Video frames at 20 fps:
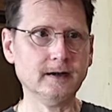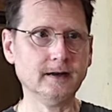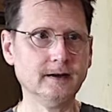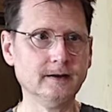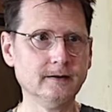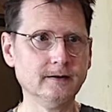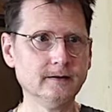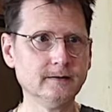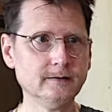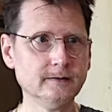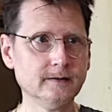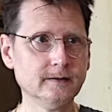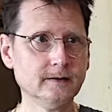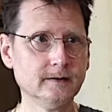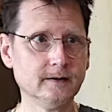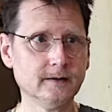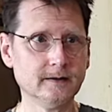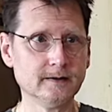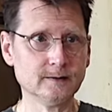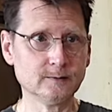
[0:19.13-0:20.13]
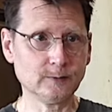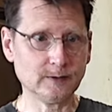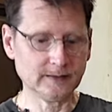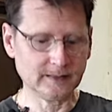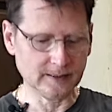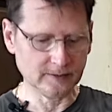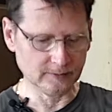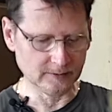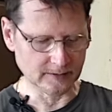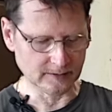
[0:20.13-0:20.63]
here is what
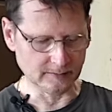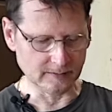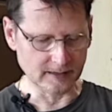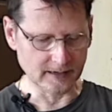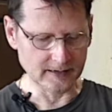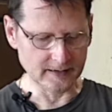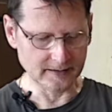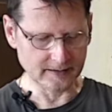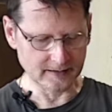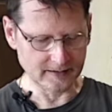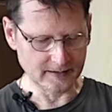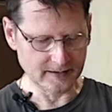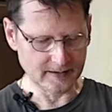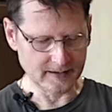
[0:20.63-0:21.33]
they look like.